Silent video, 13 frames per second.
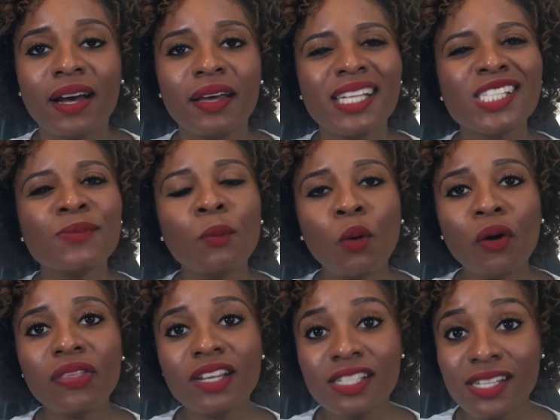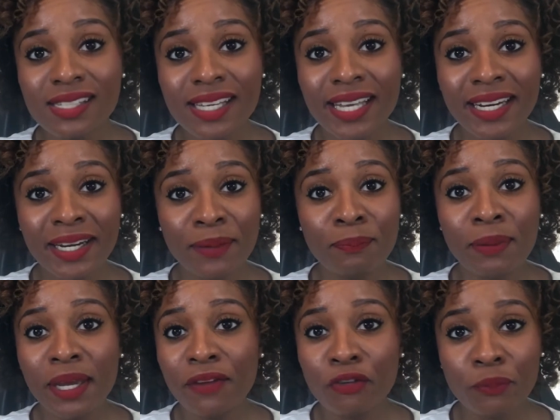It's more than just getting a
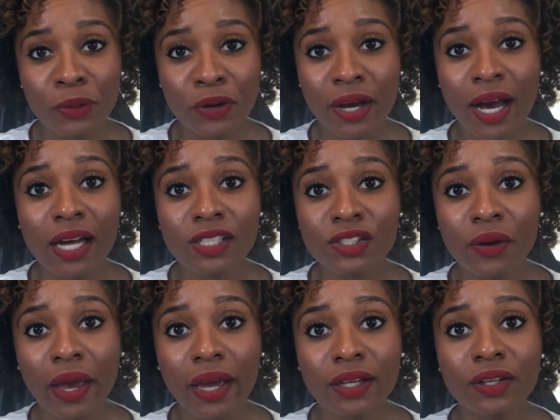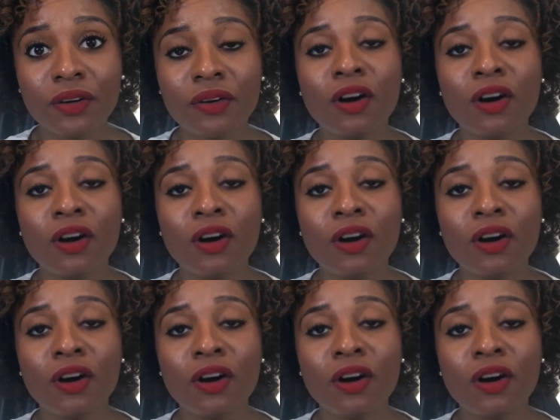bid from your contractor